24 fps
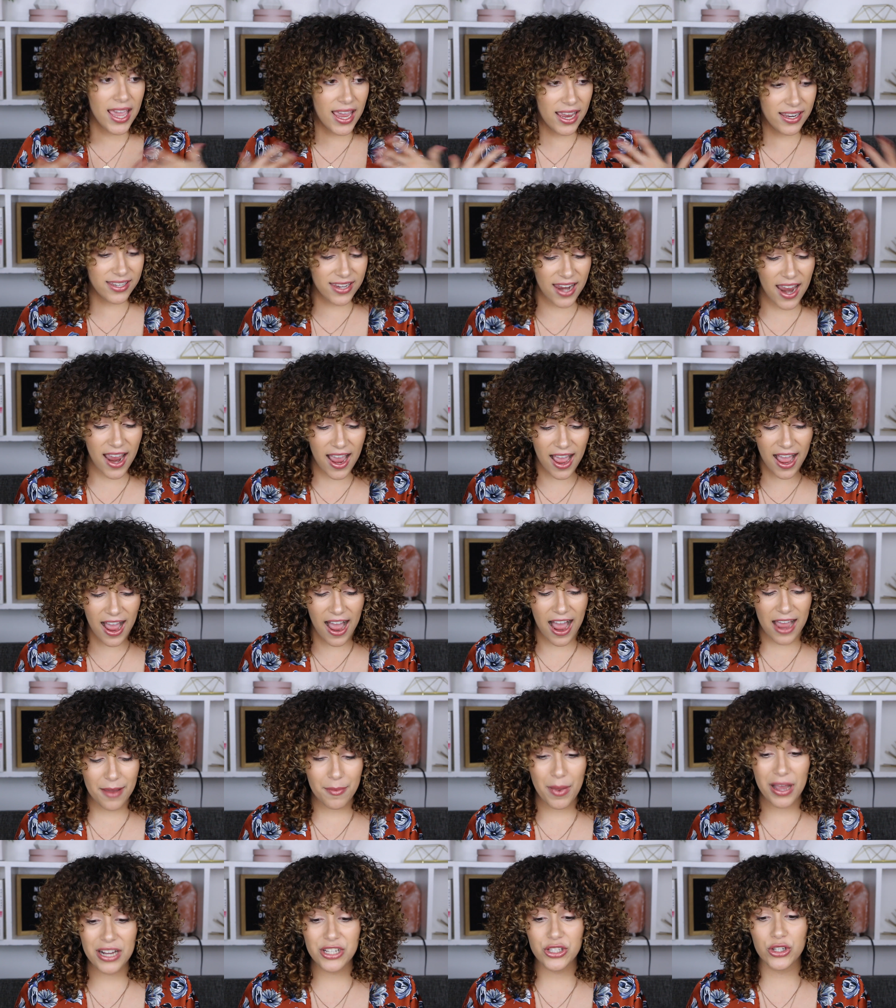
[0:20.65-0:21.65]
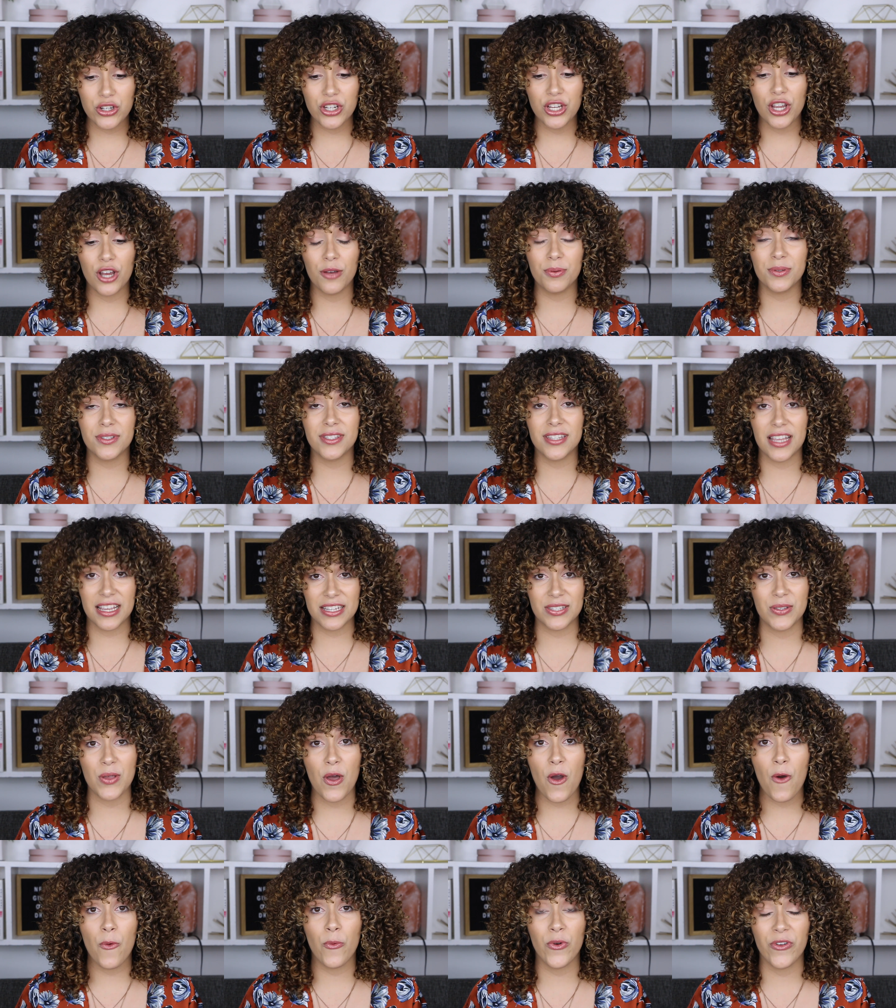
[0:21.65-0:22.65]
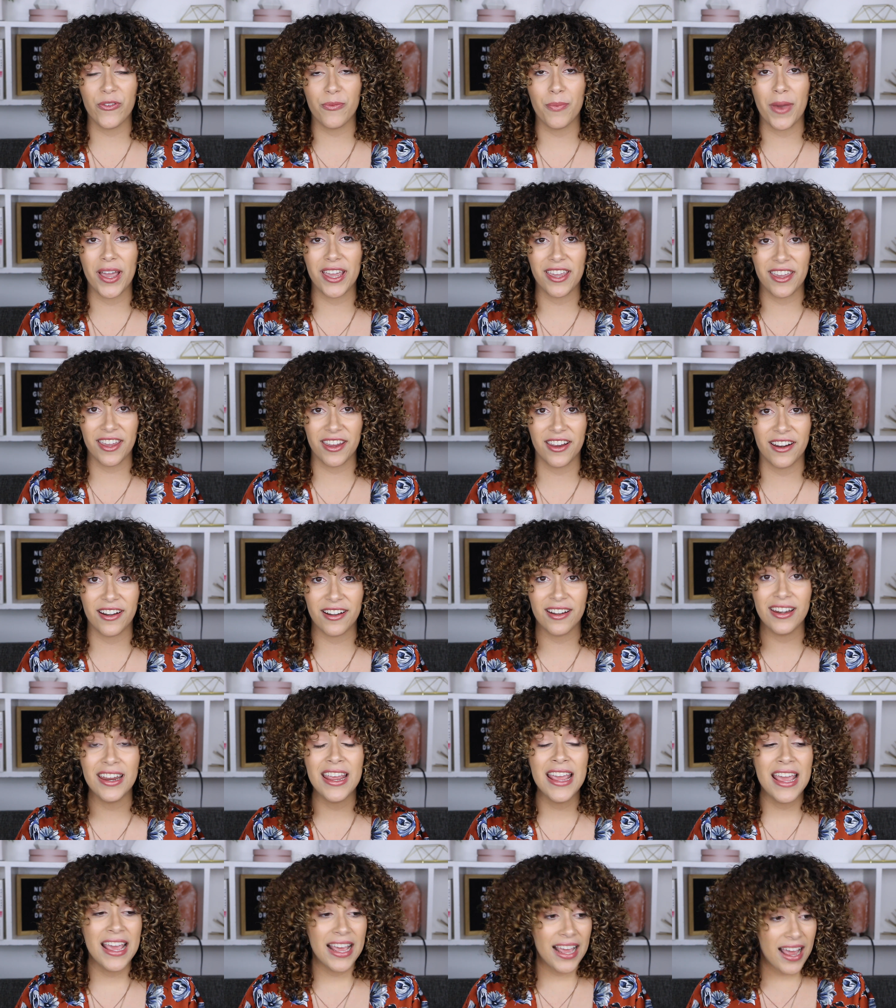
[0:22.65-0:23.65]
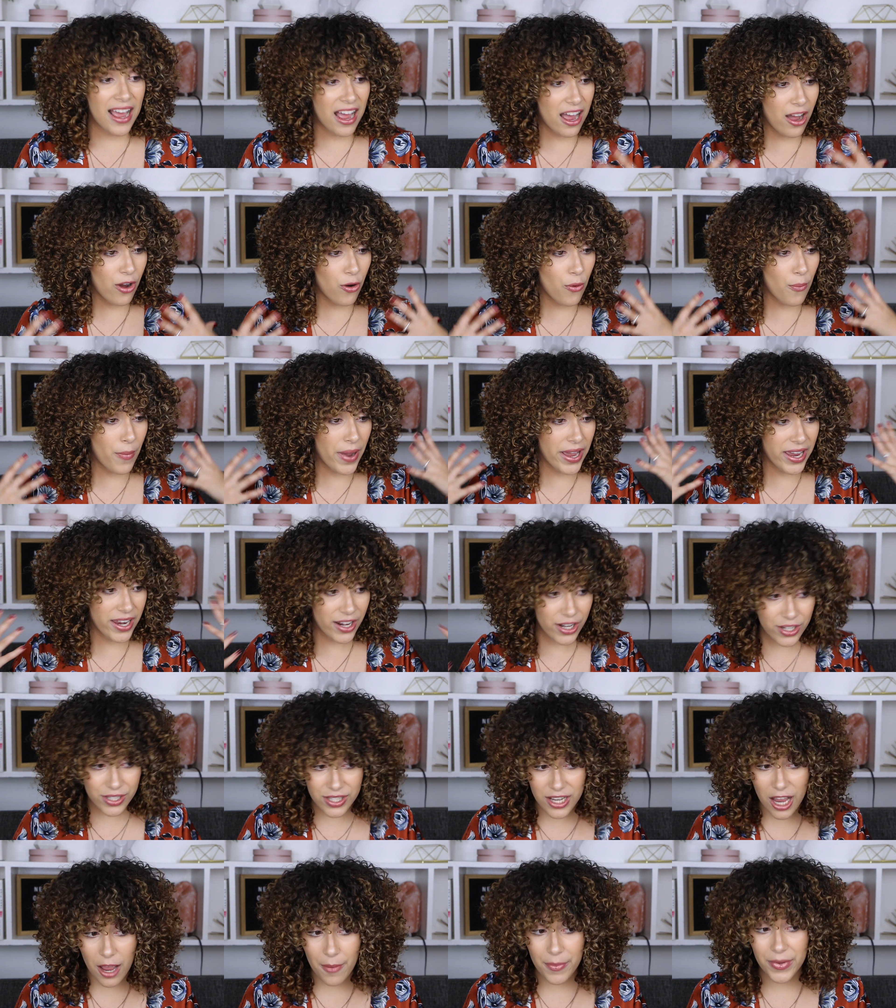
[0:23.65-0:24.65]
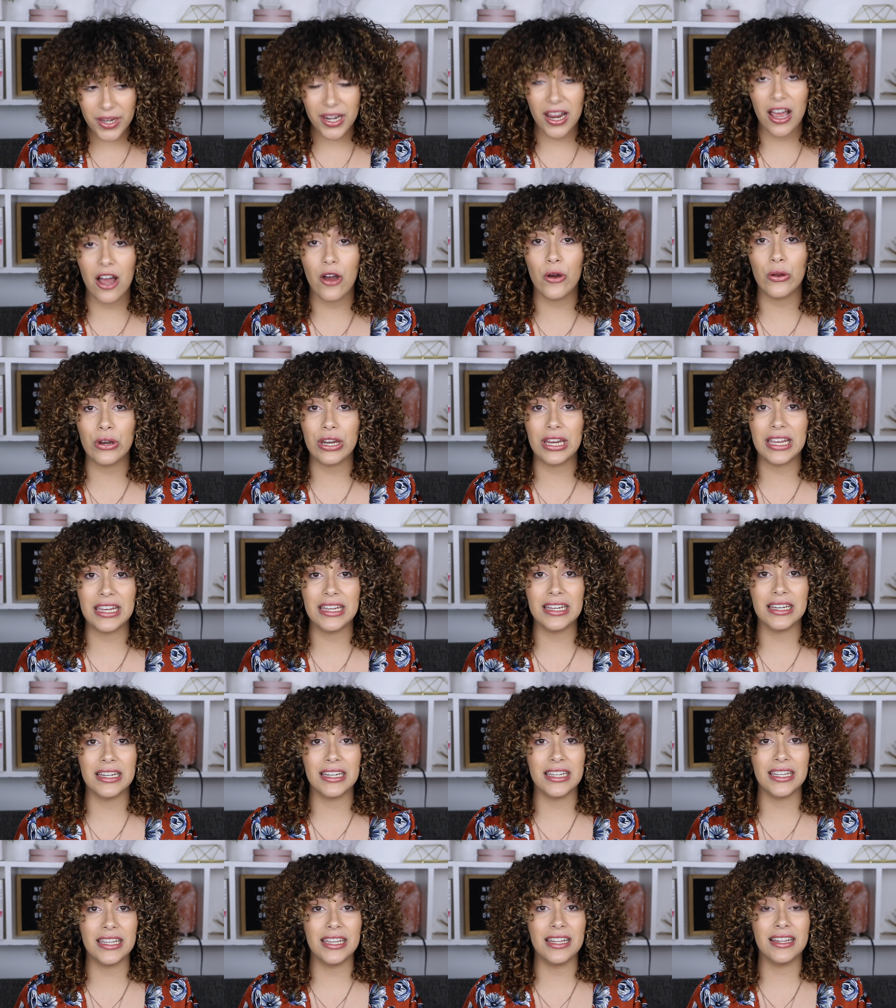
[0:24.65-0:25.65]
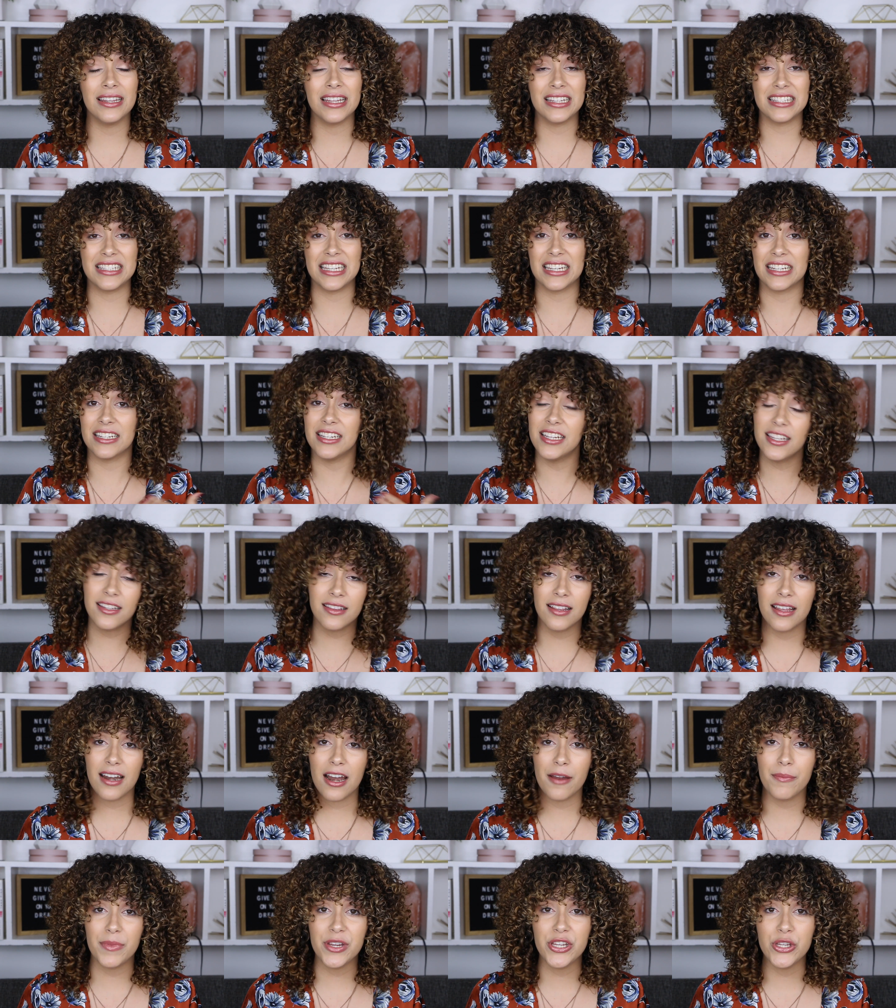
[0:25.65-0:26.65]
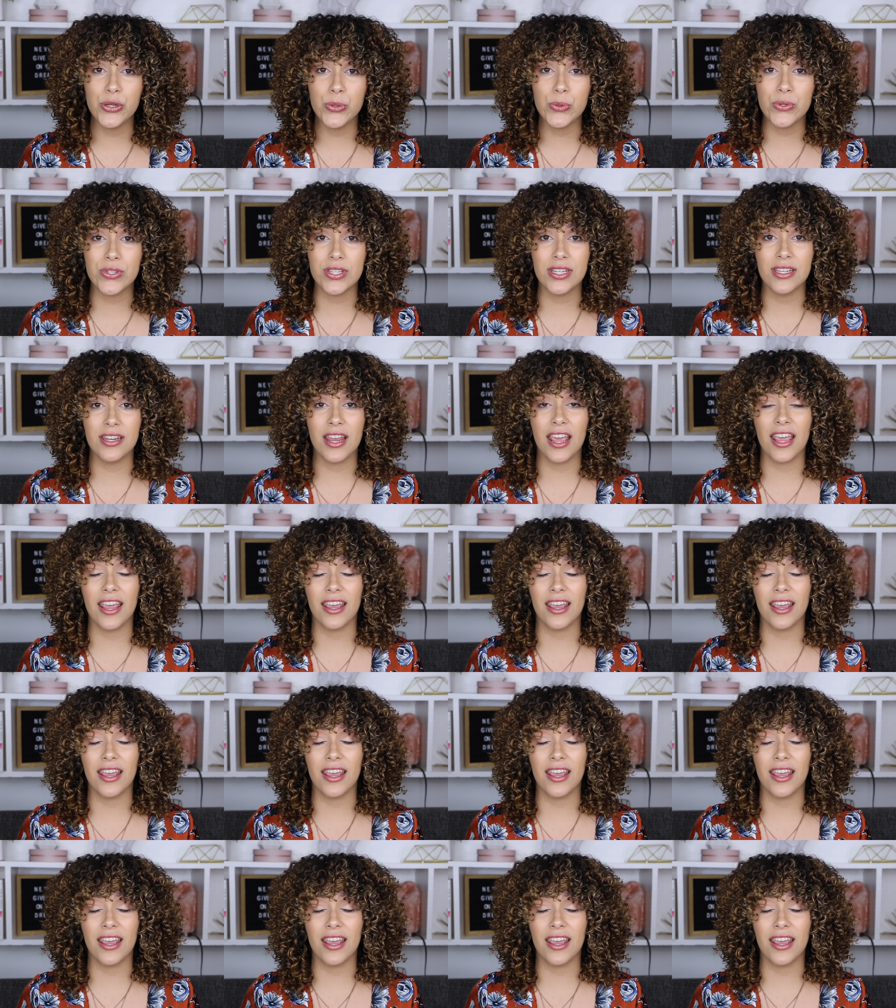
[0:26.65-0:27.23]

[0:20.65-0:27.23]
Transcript: And yeah, I'm actually obsessed with my hair, how my hair is coming out lately, the technique that I've been using.